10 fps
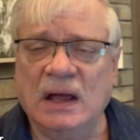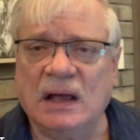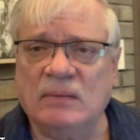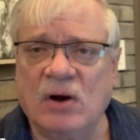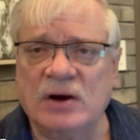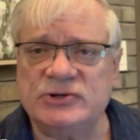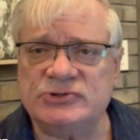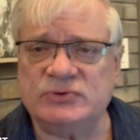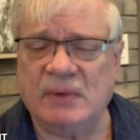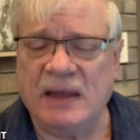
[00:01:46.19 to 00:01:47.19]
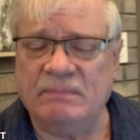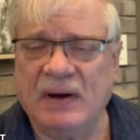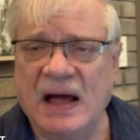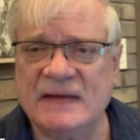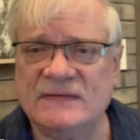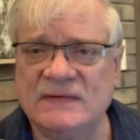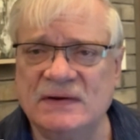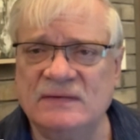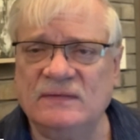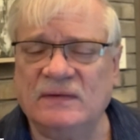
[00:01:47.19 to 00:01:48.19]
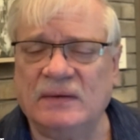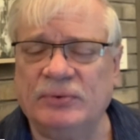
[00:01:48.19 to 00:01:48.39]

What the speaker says: margins remain positive.